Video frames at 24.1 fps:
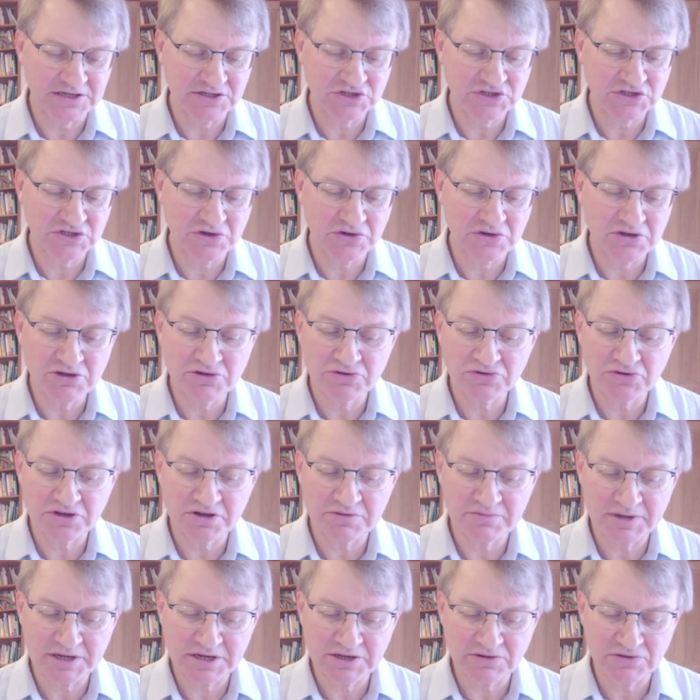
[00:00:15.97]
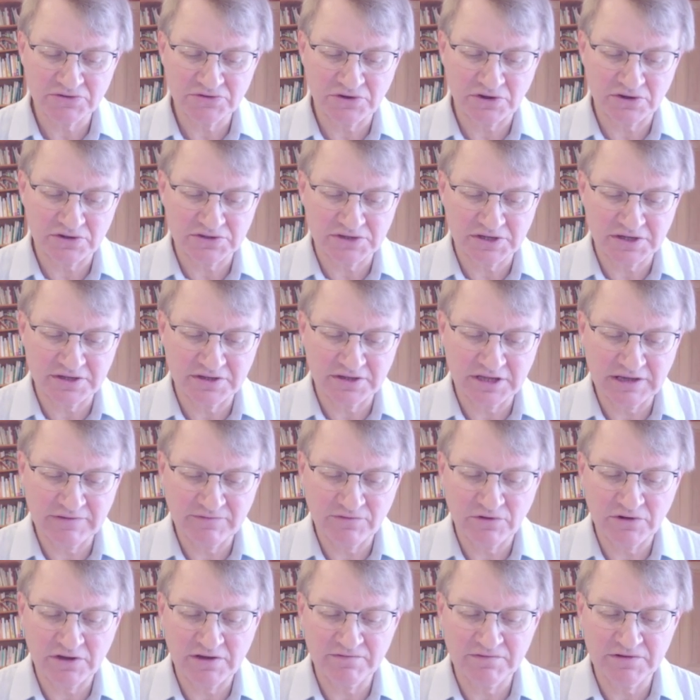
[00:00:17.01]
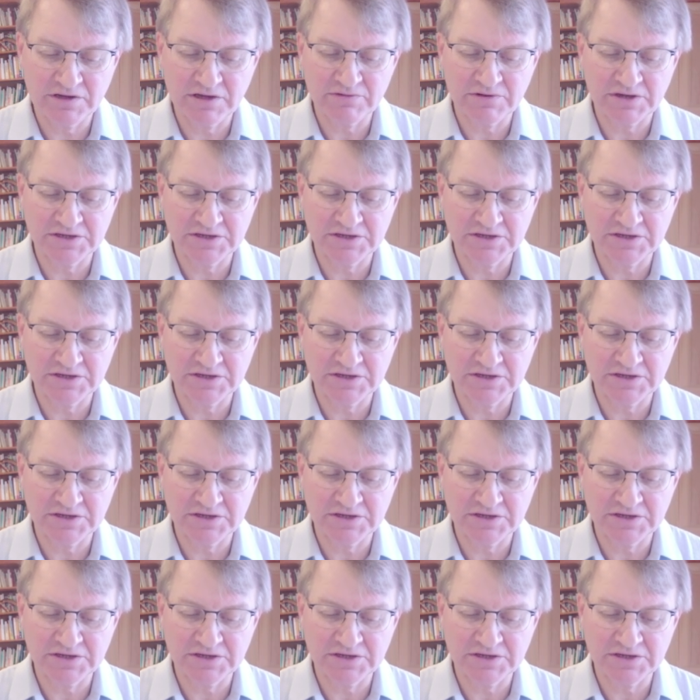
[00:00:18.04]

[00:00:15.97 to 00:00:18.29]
"Sir, you're not a medical doctor and therefore have no